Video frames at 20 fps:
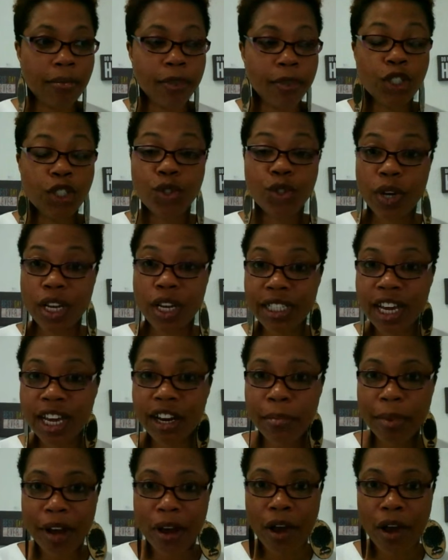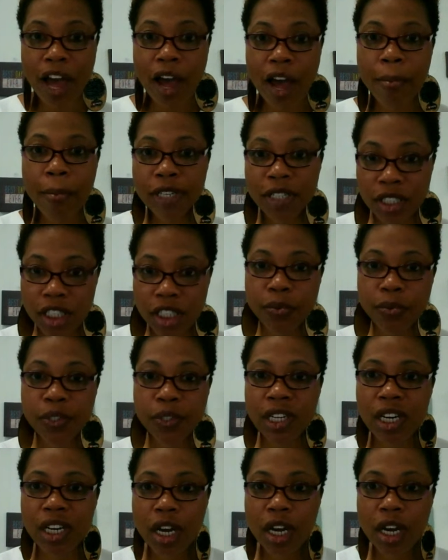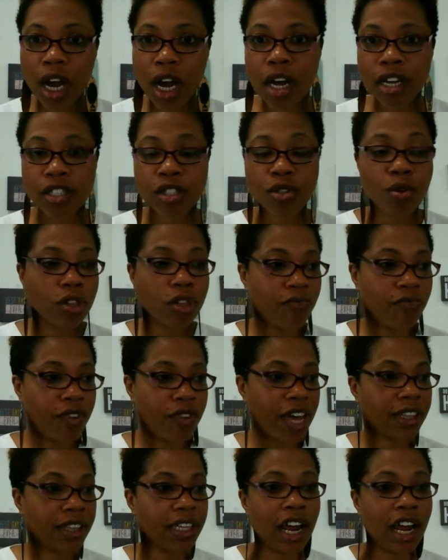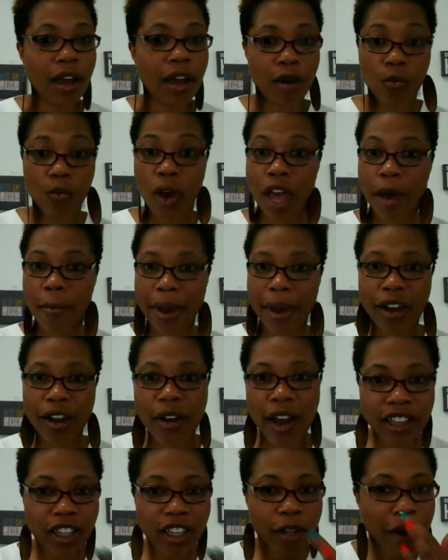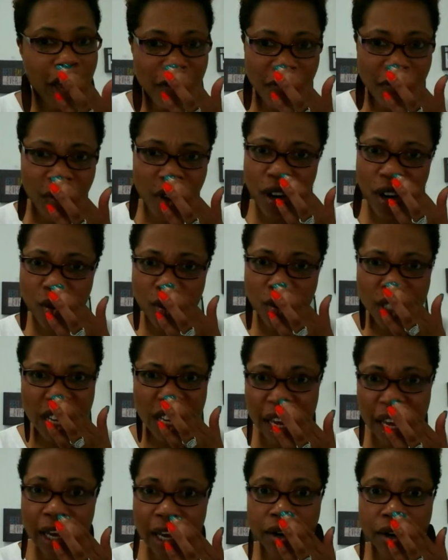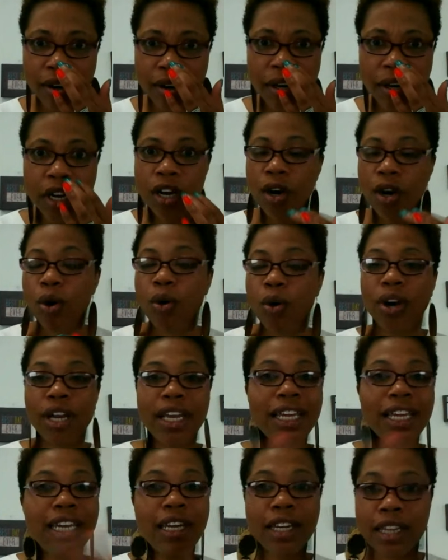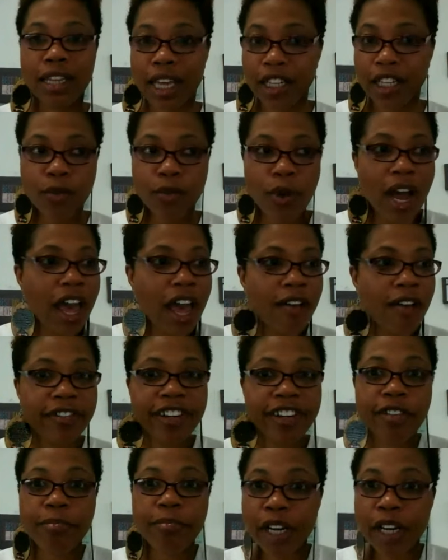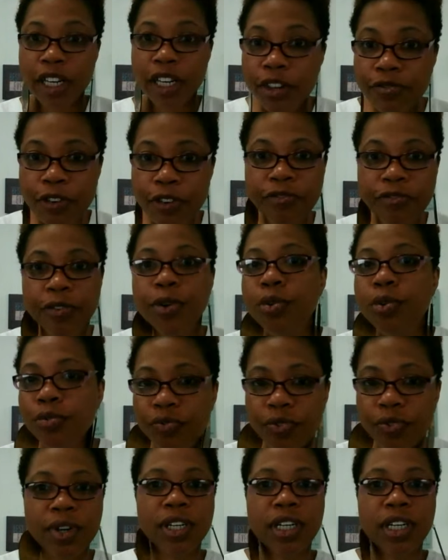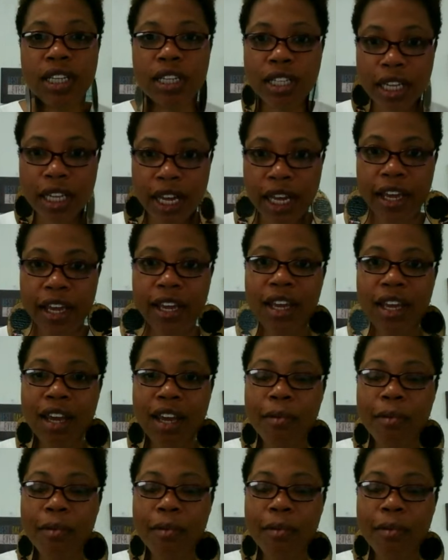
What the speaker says: stress out about how much this was going to cost, or the fact that am I going to have to pay for a hotel, or any of that. Do I have enough money for food for another day?